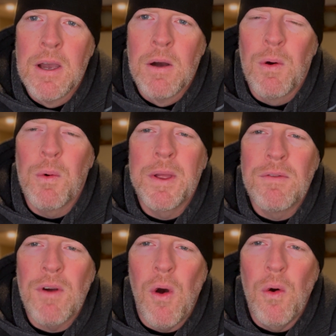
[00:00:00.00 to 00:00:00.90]
What we had
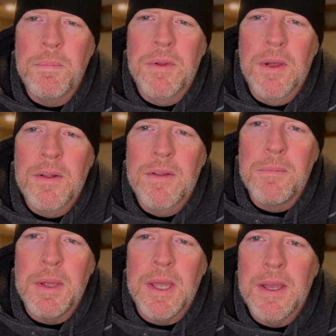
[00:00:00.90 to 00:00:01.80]
hoped to
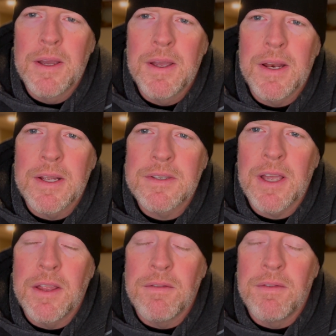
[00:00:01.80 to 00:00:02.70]
be an
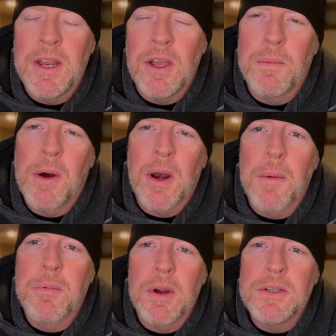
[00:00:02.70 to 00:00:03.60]
exciting video about
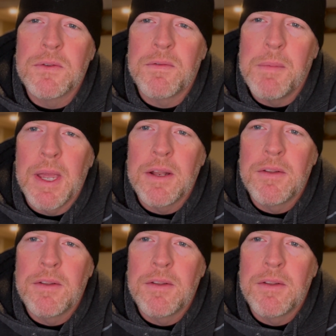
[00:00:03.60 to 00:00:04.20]
upgrades we've made